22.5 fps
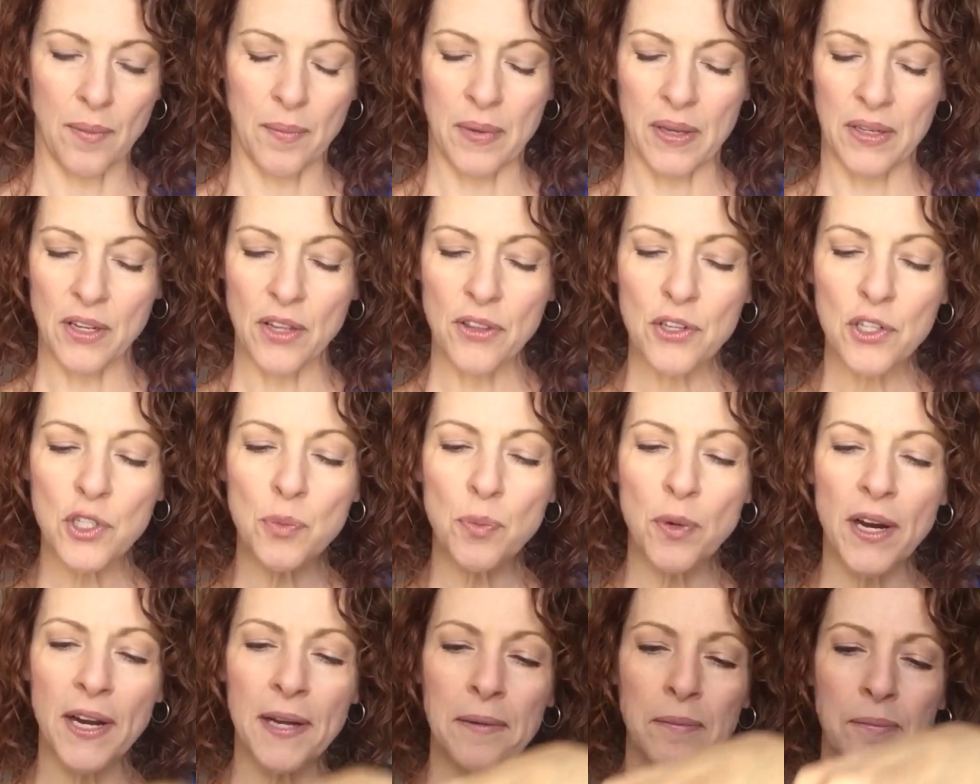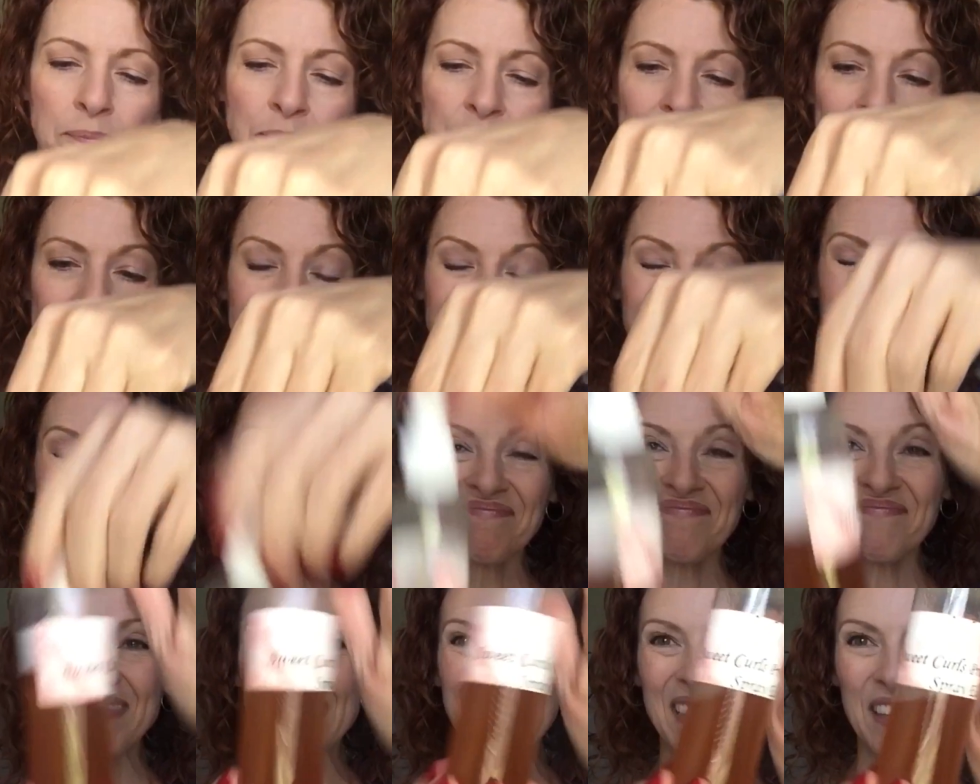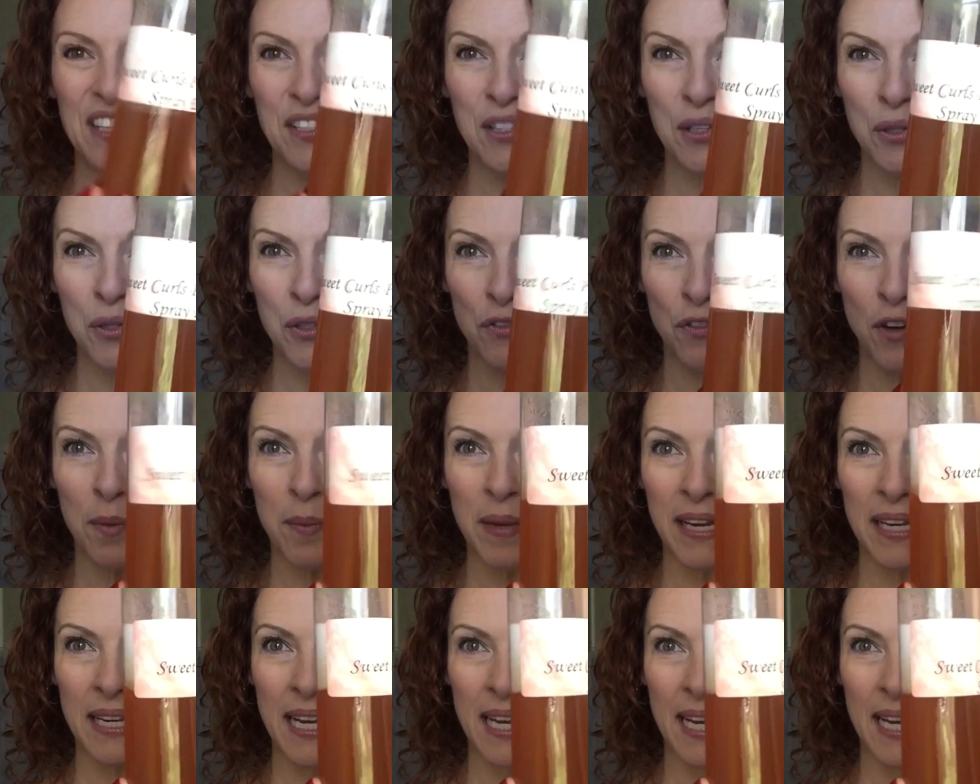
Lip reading: another spray. This is from an